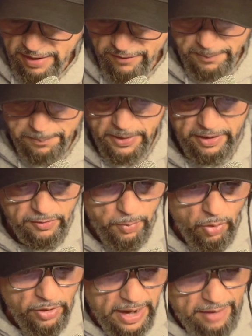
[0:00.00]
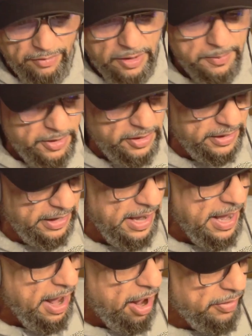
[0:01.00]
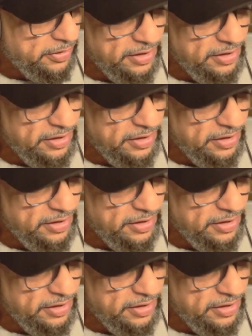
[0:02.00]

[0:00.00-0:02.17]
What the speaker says: I play a sport, I have a community. All these,